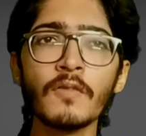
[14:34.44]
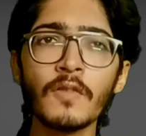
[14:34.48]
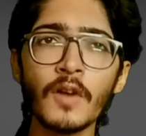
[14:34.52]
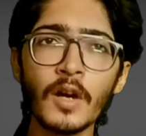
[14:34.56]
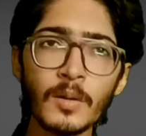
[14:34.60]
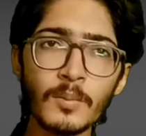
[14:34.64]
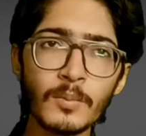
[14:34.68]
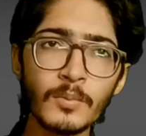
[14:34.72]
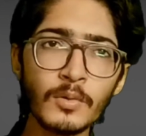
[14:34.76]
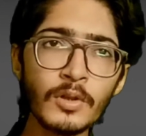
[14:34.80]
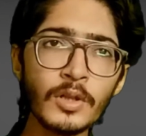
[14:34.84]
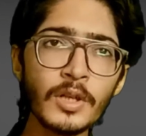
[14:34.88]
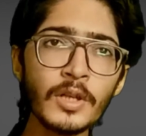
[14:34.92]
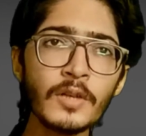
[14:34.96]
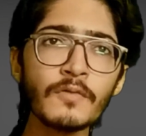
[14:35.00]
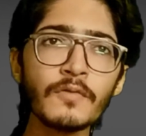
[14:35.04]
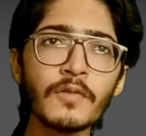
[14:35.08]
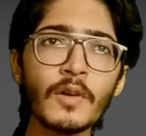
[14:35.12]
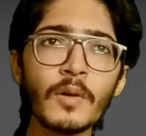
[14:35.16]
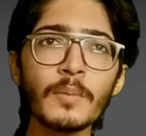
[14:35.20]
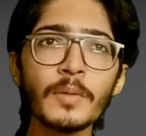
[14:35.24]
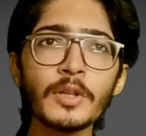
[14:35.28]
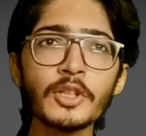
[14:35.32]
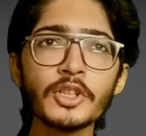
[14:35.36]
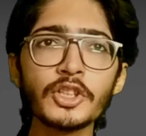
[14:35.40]
For more
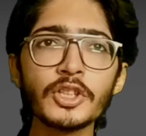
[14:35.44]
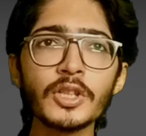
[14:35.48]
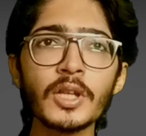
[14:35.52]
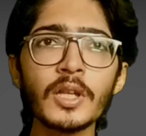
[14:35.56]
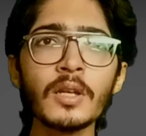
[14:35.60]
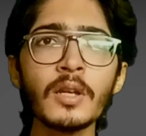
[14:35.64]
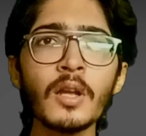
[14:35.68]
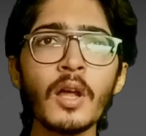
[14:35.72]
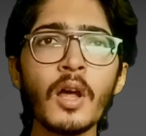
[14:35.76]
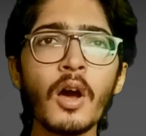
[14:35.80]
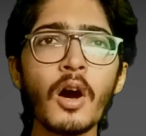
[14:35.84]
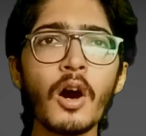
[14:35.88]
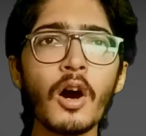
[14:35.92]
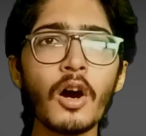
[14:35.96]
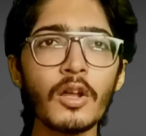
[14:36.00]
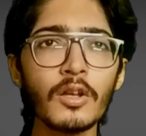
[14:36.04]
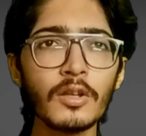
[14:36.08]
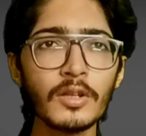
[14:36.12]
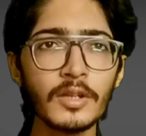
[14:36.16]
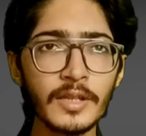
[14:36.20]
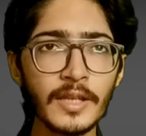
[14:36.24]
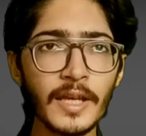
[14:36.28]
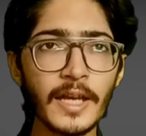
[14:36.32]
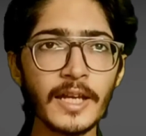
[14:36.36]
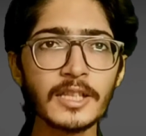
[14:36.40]
information
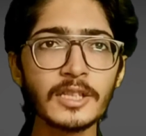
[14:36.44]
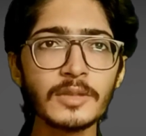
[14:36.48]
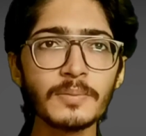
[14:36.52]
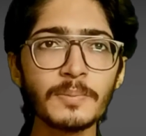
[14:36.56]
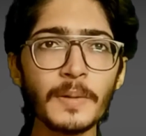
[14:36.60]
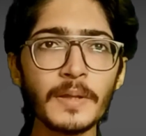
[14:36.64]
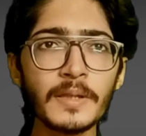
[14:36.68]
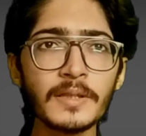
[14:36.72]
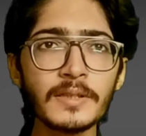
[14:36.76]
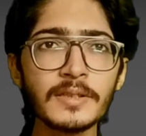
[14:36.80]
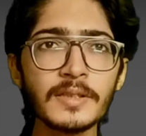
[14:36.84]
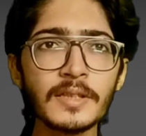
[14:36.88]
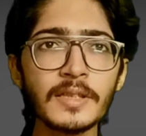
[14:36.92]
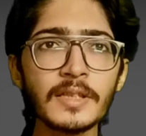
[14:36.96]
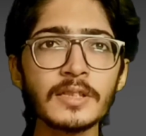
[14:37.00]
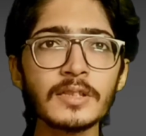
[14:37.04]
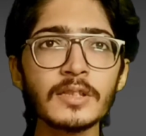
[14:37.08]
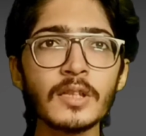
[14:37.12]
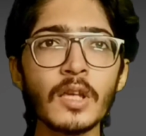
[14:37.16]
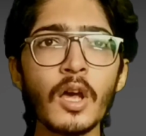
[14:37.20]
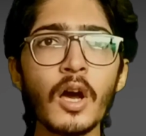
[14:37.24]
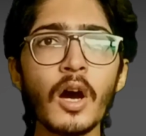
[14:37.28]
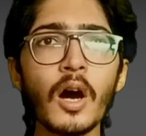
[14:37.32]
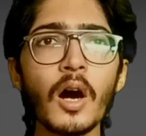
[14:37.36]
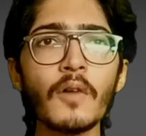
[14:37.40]
on the
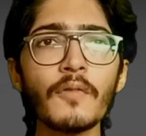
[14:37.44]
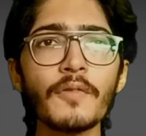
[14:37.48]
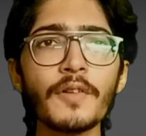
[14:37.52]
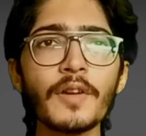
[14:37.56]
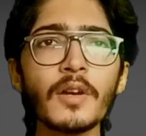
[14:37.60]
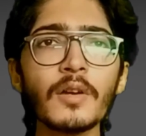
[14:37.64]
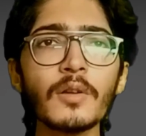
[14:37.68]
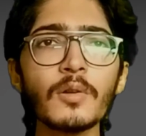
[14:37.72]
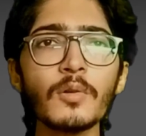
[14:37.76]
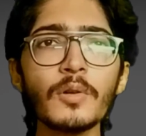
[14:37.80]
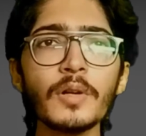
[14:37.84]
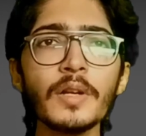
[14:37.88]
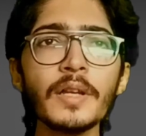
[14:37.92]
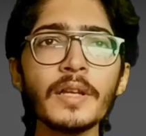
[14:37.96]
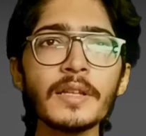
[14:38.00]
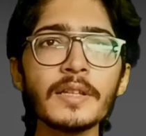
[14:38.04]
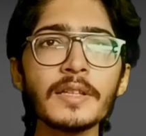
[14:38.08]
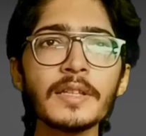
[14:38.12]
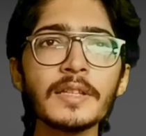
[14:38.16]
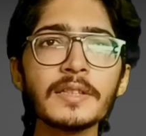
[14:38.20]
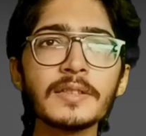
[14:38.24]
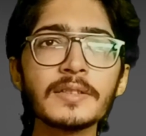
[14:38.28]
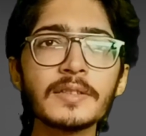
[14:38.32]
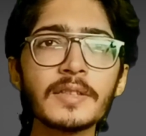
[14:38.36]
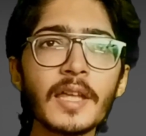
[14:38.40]
expenses of including
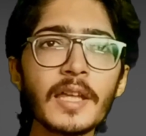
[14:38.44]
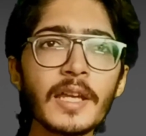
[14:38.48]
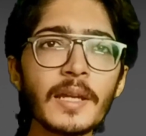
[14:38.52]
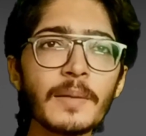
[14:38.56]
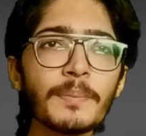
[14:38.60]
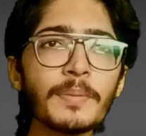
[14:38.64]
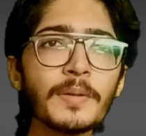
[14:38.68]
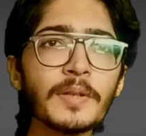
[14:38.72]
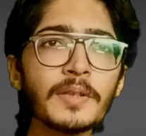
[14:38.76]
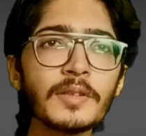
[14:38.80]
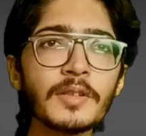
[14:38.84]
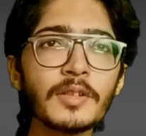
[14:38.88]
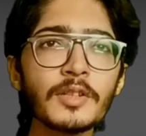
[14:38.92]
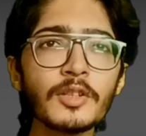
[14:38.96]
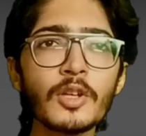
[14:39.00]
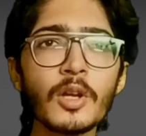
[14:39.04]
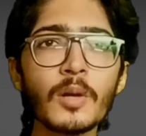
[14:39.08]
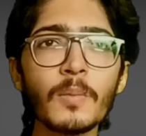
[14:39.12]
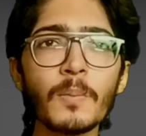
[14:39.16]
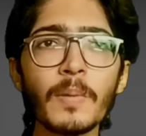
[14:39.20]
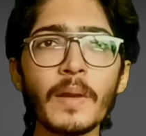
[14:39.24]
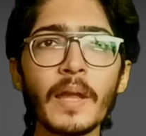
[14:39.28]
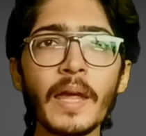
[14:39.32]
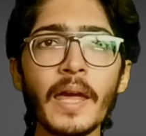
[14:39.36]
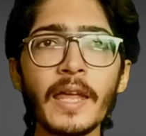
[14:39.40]
these therapies in
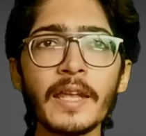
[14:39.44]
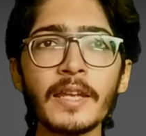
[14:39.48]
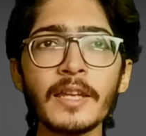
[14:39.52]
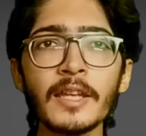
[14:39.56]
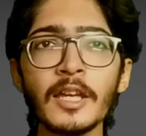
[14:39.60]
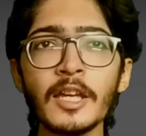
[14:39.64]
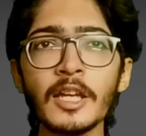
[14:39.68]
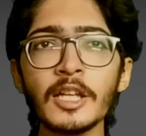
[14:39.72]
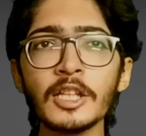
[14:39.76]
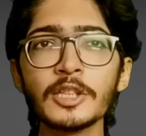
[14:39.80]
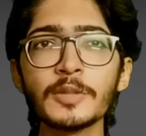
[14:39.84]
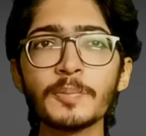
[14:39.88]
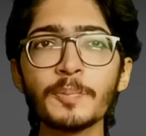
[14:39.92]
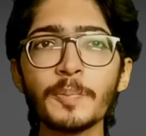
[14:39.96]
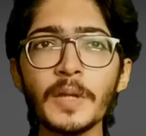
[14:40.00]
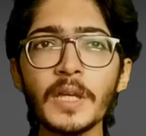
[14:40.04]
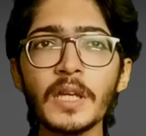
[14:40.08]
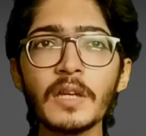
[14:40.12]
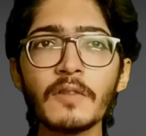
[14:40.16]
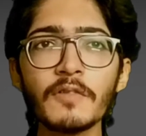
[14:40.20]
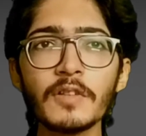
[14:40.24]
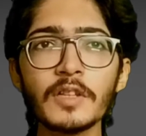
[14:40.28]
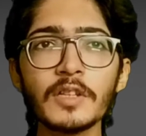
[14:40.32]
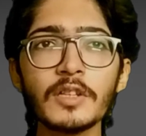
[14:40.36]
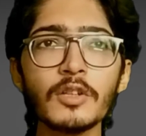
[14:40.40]
your plan,
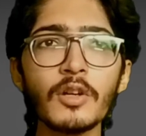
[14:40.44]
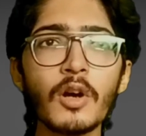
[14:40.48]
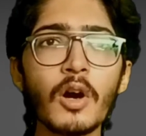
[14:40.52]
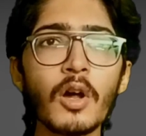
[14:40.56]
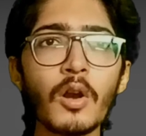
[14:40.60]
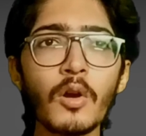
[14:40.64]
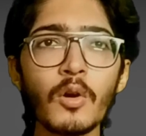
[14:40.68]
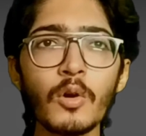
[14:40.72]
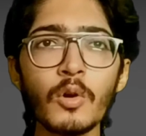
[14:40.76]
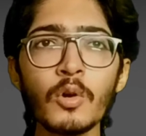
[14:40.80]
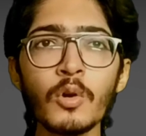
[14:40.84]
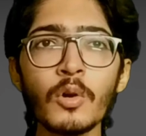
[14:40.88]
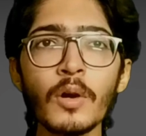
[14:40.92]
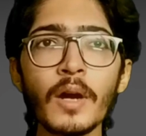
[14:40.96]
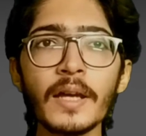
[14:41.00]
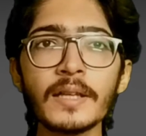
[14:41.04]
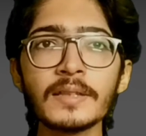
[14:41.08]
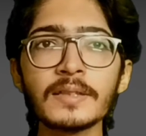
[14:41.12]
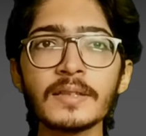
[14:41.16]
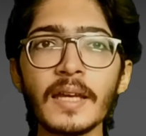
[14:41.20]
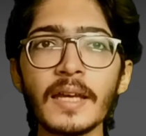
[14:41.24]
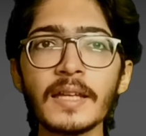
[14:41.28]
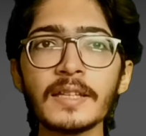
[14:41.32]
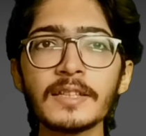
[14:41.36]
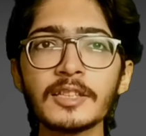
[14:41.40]
speak with your
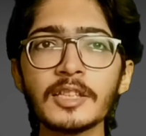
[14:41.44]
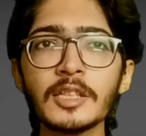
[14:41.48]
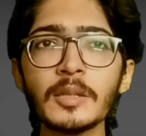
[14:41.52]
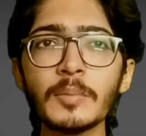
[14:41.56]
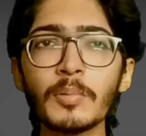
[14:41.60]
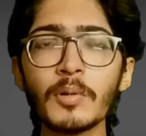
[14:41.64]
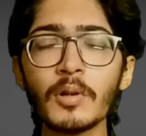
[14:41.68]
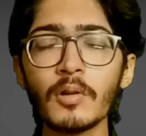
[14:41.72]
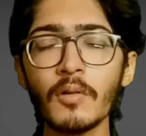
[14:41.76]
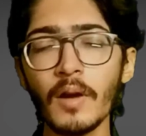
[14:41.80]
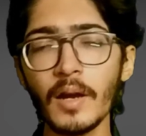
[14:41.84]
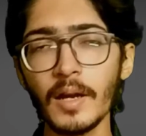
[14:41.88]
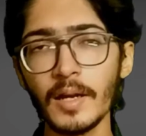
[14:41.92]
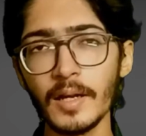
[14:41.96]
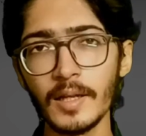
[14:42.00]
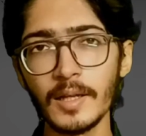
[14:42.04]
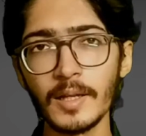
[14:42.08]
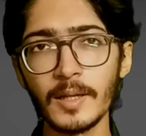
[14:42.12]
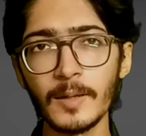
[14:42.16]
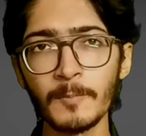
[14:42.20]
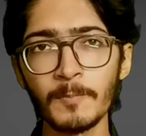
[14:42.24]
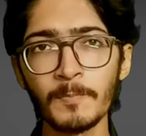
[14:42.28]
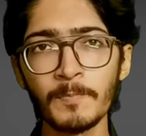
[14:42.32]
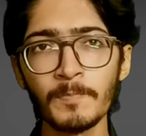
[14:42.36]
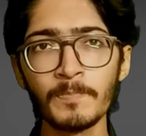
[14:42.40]
OSHC
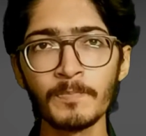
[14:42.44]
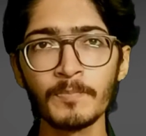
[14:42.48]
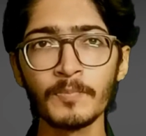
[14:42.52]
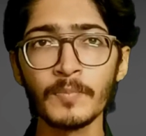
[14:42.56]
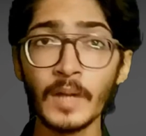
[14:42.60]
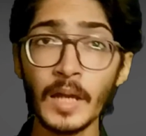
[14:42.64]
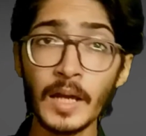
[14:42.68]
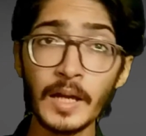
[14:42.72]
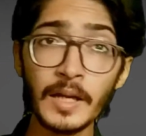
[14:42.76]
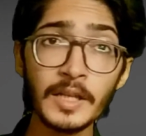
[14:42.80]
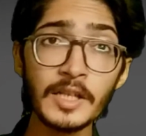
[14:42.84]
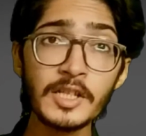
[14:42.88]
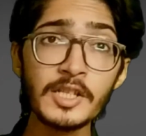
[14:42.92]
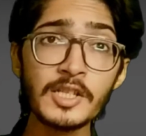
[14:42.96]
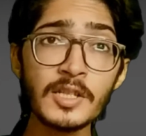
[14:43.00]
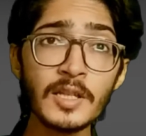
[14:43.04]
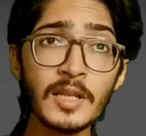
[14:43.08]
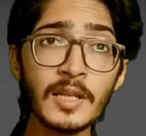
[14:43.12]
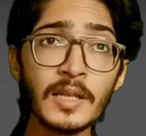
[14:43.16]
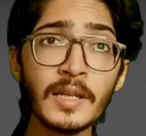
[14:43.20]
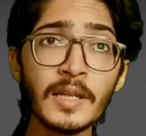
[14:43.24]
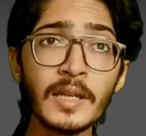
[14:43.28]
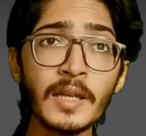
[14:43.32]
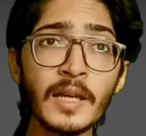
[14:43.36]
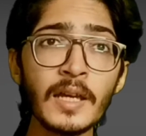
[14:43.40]
provider.
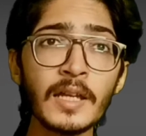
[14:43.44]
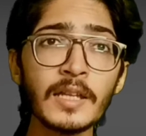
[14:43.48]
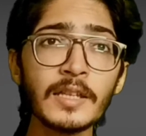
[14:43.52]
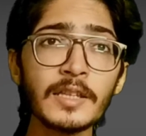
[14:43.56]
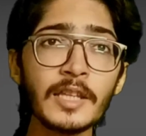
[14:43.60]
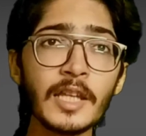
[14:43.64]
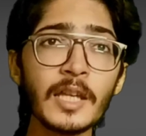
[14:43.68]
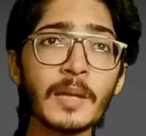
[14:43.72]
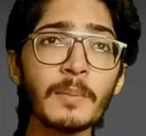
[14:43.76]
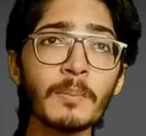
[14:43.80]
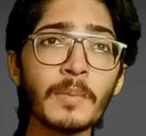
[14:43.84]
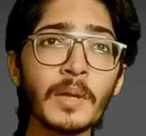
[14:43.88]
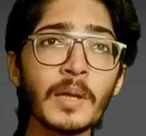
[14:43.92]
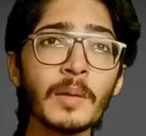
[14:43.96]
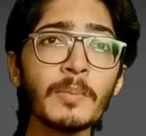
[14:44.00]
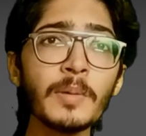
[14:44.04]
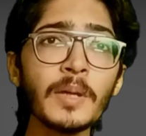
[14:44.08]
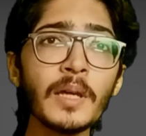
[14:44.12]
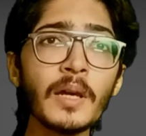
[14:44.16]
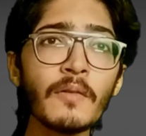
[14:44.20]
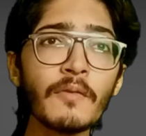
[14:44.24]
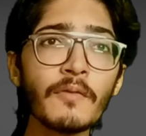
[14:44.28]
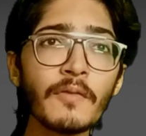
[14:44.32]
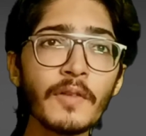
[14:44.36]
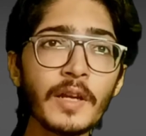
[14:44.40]
Additionally, there may
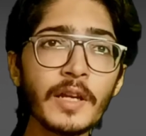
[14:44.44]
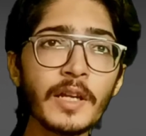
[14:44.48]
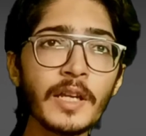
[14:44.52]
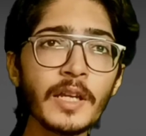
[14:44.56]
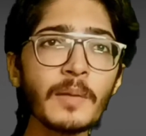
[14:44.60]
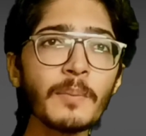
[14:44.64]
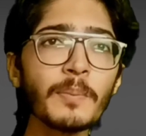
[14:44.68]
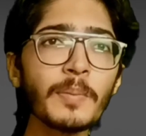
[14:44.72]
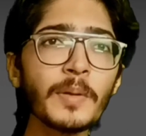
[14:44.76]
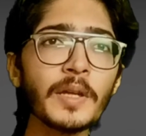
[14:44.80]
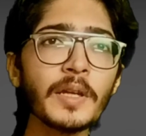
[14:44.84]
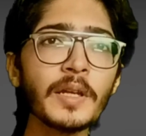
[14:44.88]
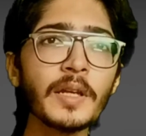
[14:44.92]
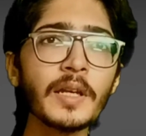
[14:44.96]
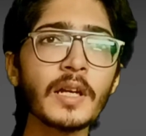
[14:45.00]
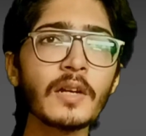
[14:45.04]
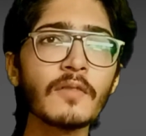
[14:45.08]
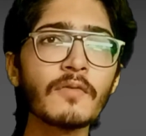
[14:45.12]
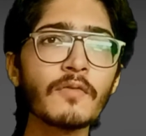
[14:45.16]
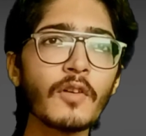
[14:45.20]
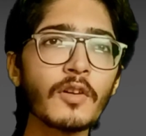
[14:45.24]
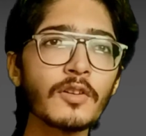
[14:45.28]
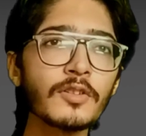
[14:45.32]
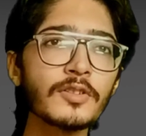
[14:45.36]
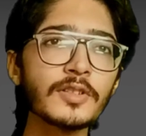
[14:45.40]
be a waiting
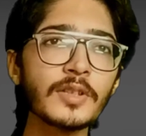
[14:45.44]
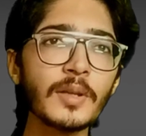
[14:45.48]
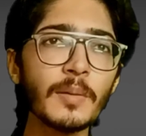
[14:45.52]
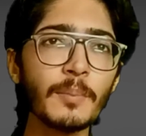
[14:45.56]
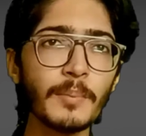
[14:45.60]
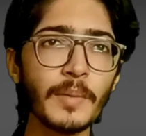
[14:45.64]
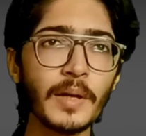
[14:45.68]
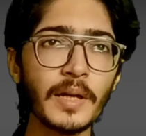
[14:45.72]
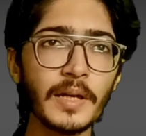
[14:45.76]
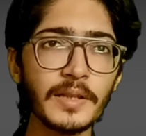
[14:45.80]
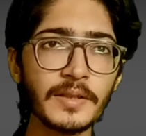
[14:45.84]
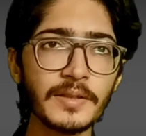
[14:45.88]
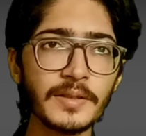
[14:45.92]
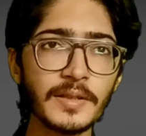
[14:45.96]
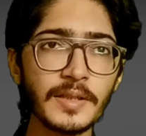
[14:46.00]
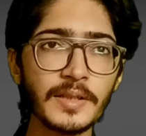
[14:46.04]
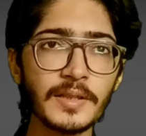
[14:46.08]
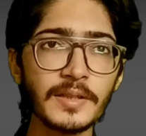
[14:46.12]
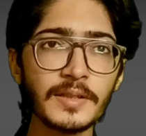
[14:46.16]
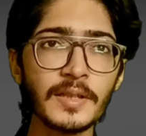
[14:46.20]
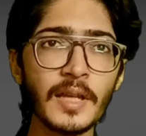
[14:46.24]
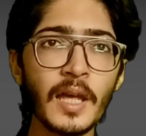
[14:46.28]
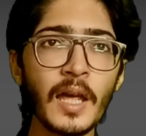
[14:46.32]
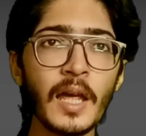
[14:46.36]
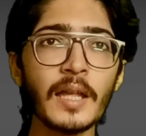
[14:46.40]
period for some
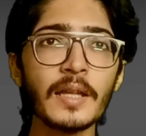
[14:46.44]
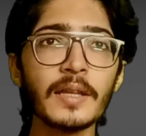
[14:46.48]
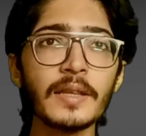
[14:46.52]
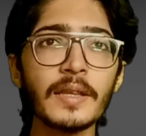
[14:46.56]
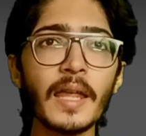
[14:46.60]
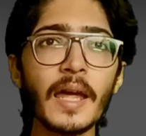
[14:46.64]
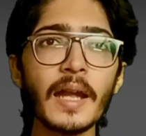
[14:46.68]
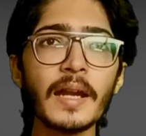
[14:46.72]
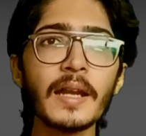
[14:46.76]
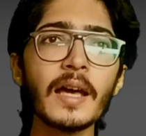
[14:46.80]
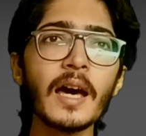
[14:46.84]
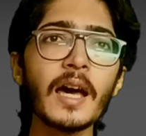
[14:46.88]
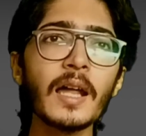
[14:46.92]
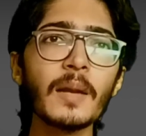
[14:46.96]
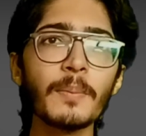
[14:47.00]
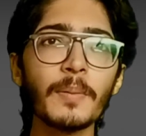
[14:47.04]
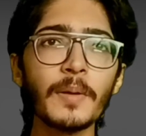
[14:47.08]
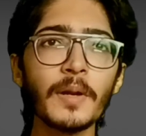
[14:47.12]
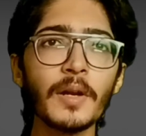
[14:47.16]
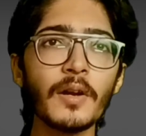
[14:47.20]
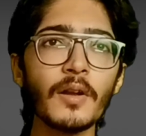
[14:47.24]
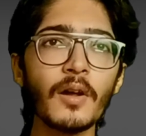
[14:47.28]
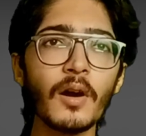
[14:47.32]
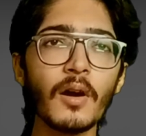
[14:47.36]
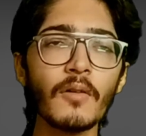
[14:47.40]
medicines that are
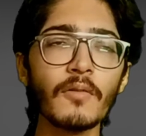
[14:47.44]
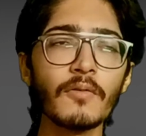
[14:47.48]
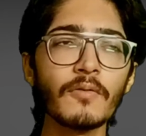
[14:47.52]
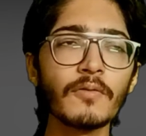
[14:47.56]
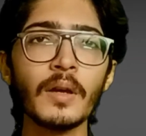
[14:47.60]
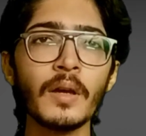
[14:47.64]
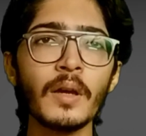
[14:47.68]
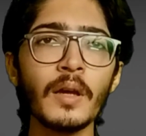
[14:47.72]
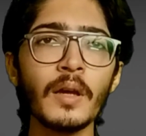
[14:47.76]
paid off.